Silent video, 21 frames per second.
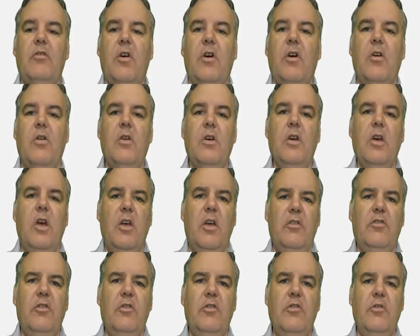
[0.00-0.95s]
So
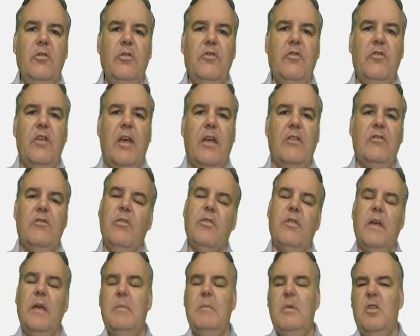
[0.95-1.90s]
as soon as you change your
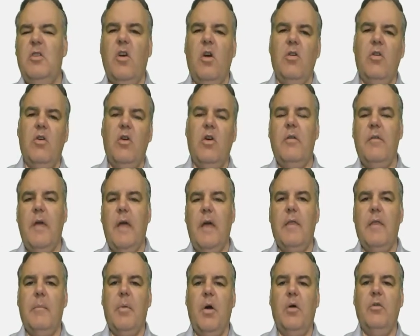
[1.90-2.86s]
theme, you know kind of how
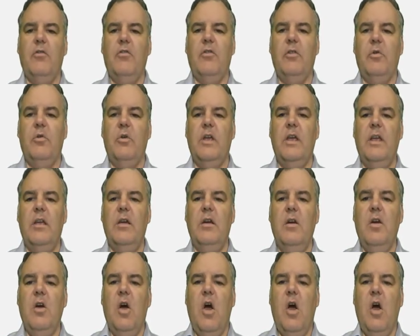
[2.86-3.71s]
the posts are looking.